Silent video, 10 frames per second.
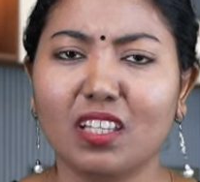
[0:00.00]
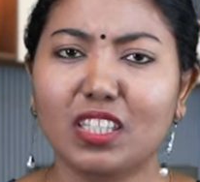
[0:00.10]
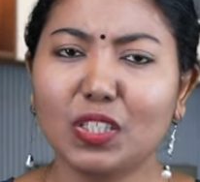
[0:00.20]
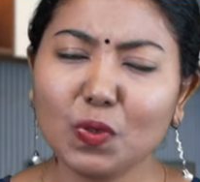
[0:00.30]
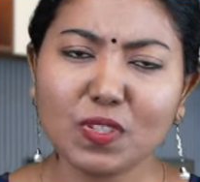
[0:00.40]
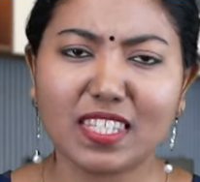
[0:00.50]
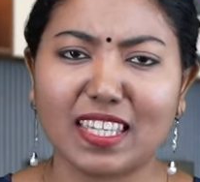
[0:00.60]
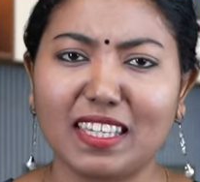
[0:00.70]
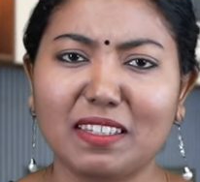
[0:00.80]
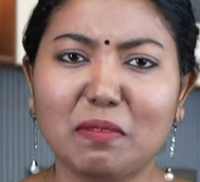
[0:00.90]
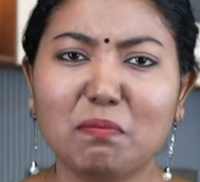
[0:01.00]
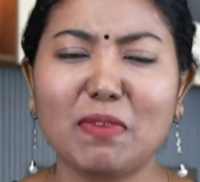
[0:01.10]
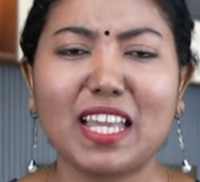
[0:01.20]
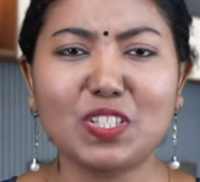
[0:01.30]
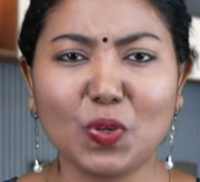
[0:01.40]
You see,
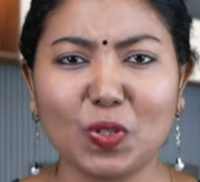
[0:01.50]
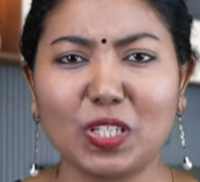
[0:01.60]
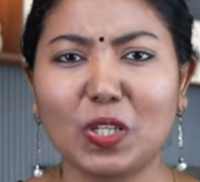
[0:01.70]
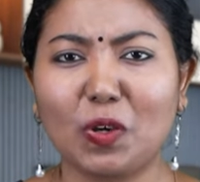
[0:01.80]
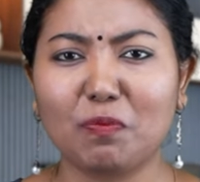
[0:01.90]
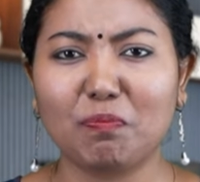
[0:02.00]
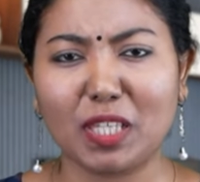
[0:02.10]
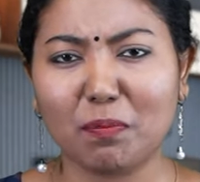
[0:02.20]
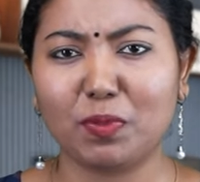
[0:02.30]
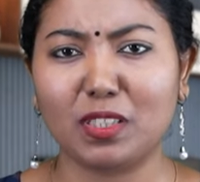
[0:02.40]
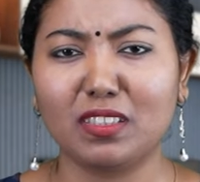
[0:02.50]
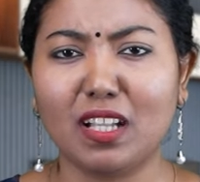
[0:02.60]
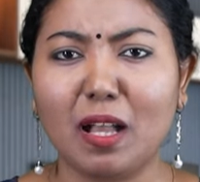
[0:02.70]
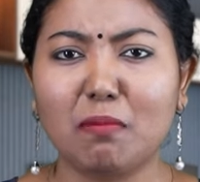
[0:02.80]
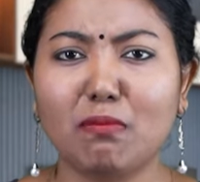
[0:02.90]
majority of people
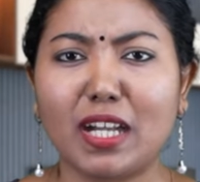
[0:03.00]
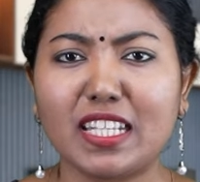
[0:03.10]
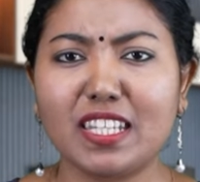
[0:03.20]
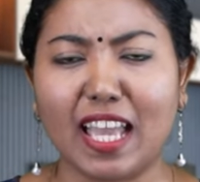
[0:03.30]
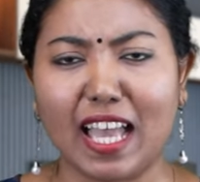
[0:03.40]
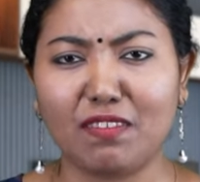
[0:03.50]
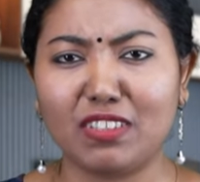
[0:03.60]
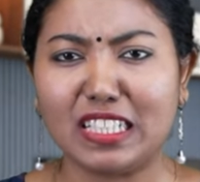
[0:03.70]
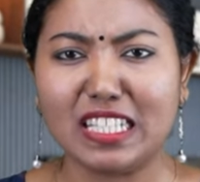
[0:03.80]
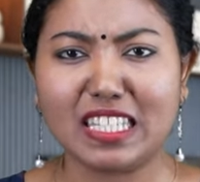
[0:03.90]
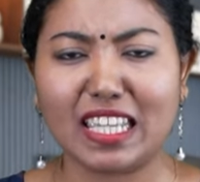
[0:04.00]
might have learned